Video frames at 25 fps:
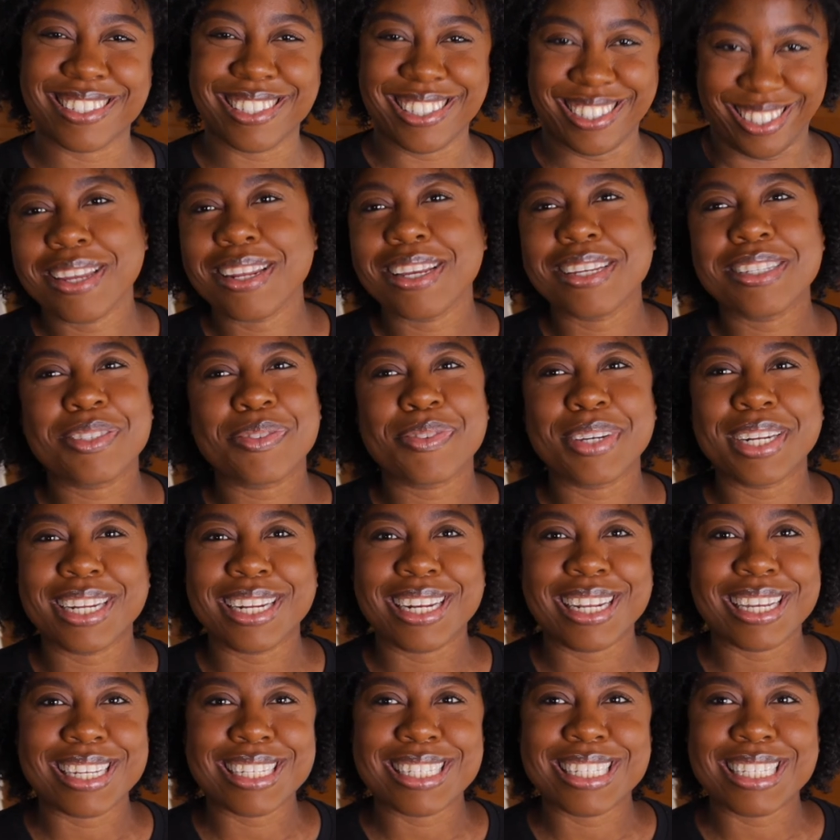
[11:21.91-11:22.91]
It is what it
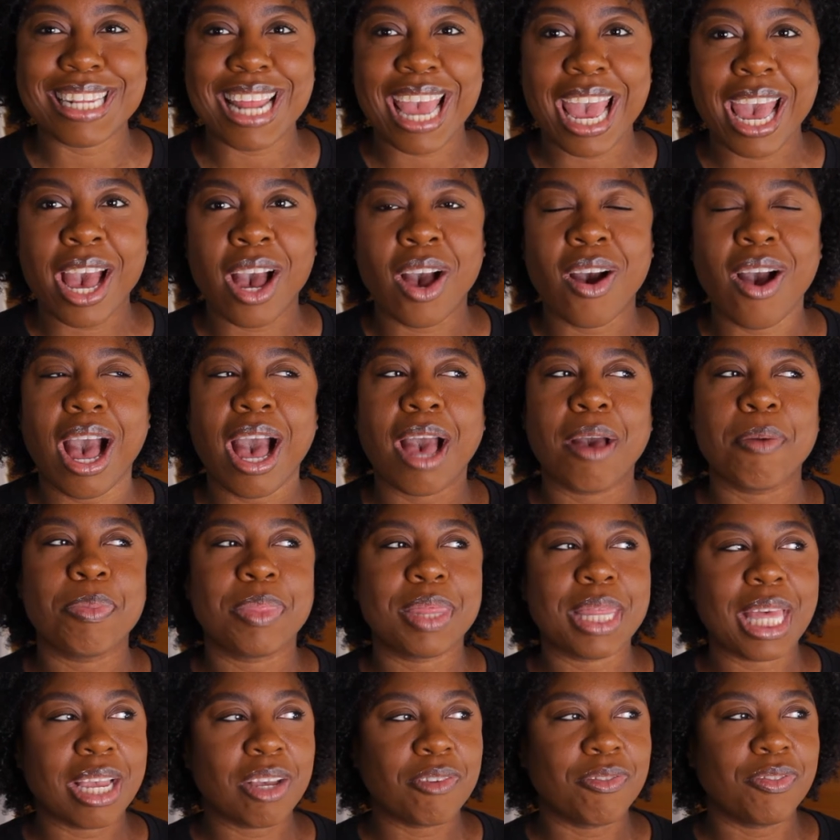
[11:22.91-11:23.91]
is now. I'm
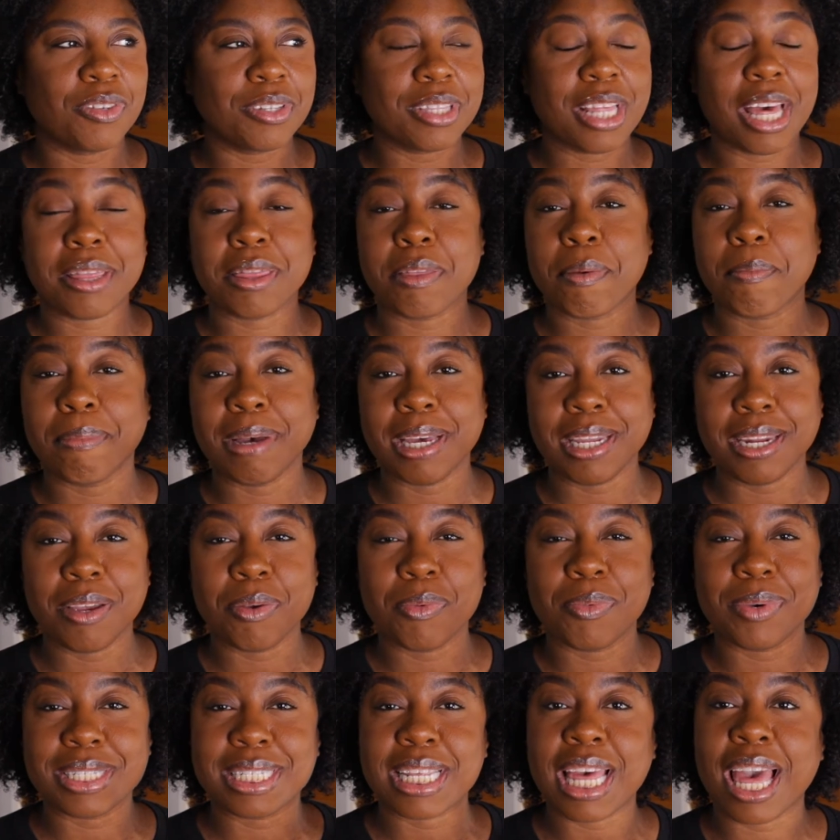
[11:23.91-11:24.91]
thankful that the money
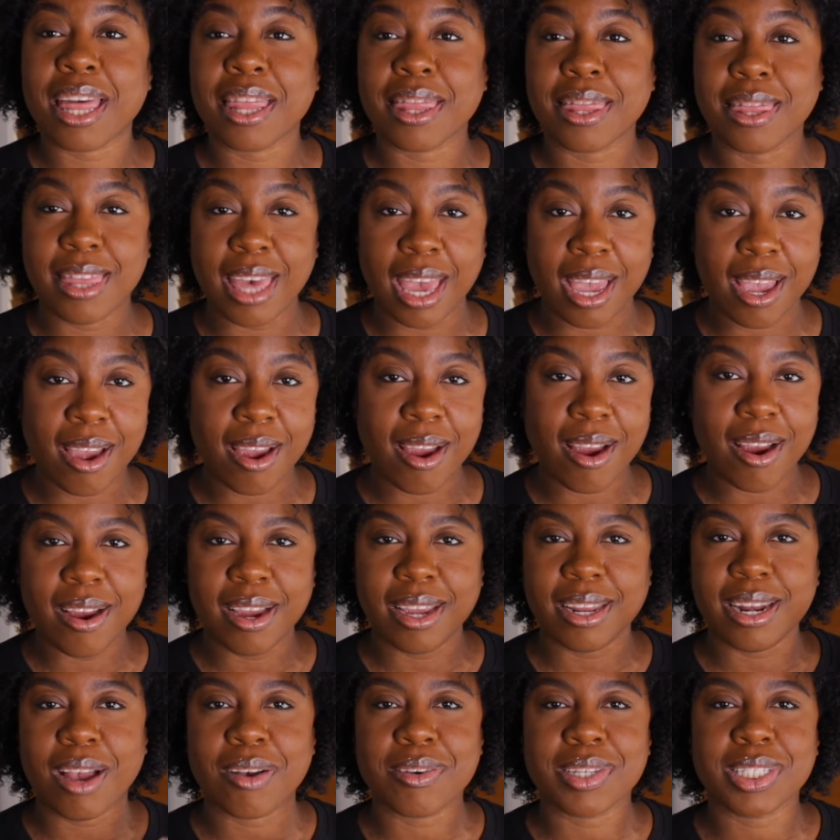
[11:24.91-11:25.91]
was there
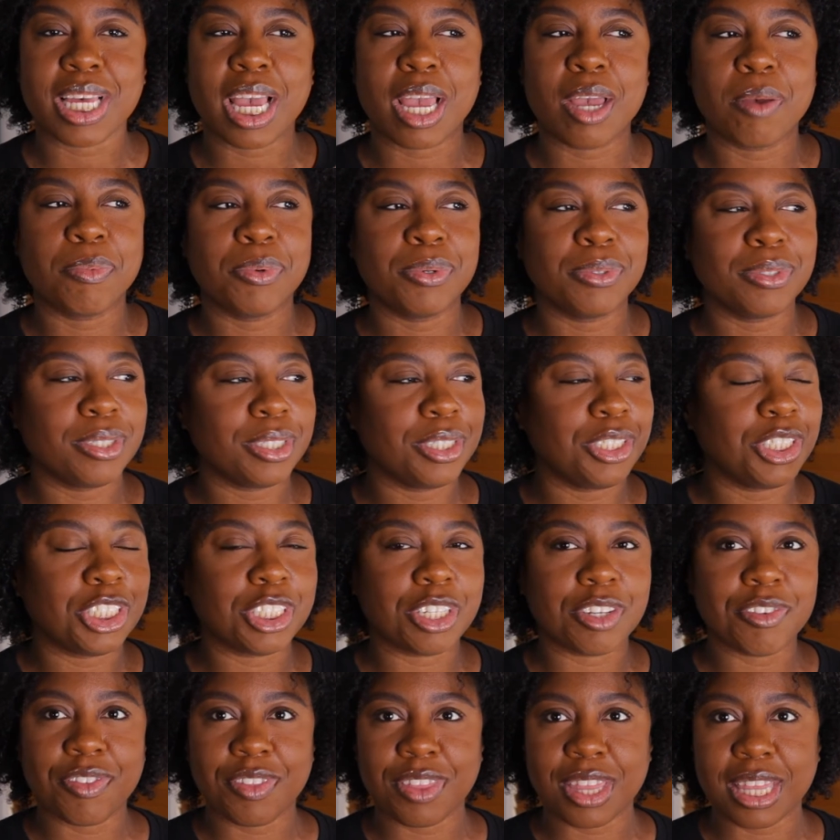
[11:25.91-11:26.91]
and I was able to
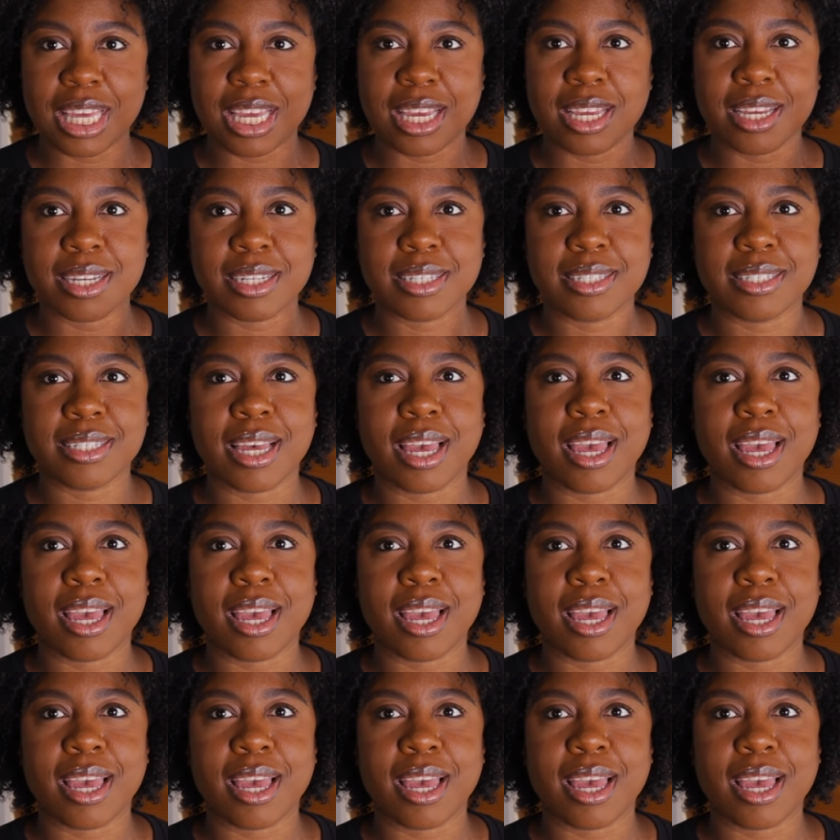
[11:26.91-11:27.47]
shift things,